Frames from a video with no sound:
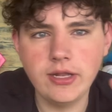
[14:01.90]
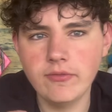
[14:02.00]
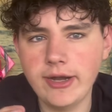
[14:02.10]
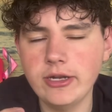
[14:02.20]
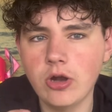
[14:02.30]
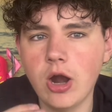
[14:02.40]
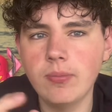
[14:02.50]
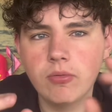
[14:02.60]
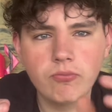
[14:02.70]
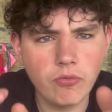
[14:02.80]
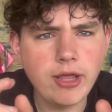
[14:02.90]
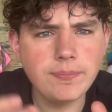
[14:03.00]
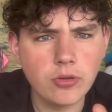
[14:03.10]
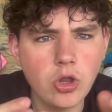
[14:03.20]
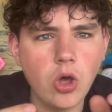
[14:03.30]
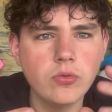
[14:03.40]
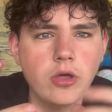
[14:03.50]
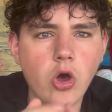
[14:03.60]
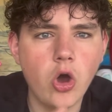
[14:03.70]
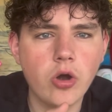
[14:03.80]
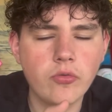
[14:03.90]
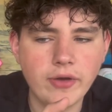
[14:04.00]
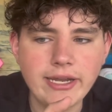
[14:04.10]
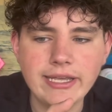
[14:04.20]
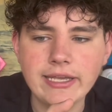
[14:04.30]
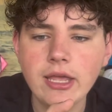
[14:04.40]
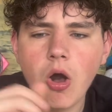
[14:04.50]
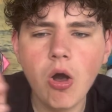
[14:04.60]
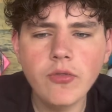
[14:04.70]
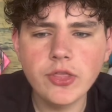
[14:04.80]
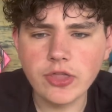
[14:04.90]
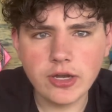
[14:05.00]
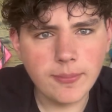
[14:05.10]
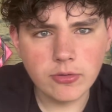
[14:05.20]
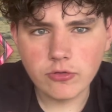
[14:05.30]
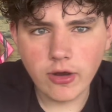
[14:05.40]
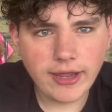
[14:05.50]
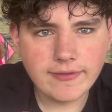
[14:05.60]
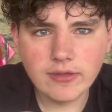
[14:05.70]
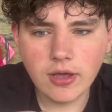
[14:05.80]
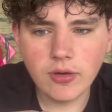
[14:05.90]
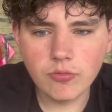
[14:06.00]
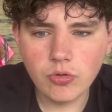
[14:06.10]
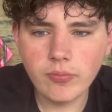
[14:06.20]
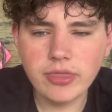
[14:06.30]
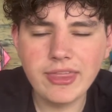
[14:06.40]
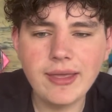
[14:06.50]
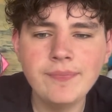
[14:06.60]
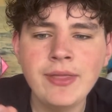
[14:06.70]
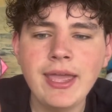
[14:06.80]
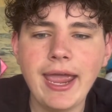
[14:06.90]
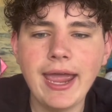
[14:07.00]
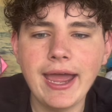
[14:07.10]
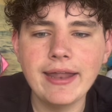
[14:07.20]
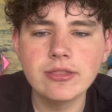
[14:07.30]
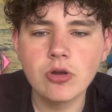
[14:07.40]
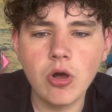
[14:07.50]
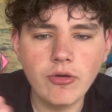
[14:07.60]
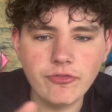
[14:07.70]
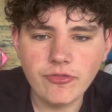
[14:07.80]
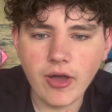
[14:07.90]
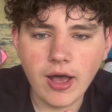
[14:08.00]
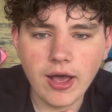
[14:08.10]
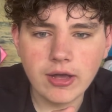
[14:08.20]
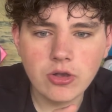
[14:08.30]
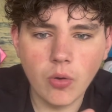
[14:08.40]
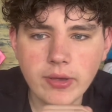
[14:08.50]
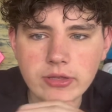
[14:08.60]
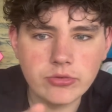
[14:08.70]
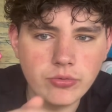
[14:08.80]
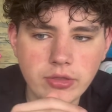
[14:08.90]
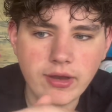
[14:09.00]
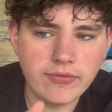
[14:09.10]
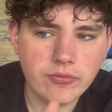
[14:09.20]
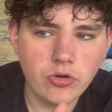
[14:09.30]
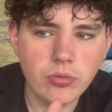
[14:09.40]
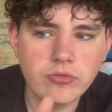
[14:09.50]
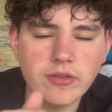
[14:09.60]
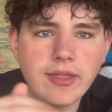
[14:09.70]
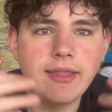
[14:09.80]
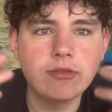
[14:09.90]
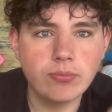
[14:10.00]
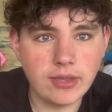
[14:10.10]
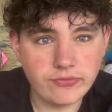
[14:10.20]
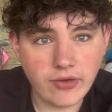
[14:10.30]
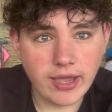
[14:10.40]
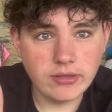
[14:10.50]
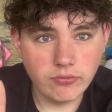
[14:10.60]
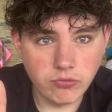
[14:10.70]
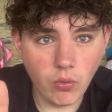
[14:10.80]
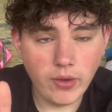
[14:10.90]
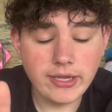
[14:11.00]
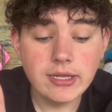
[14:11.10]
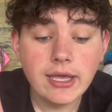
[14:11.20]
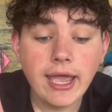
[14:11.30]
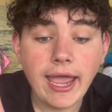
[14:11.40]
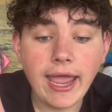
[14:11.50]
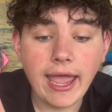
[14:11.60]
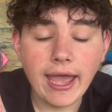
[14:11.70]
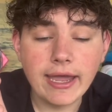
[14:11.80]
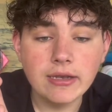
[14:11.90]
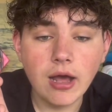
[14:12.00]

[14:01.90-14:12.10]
and rated R, but right below the R rating. All the Thunderbolts are in the room with him, and they're all going through the different rooms, and then that's when they find the Void, and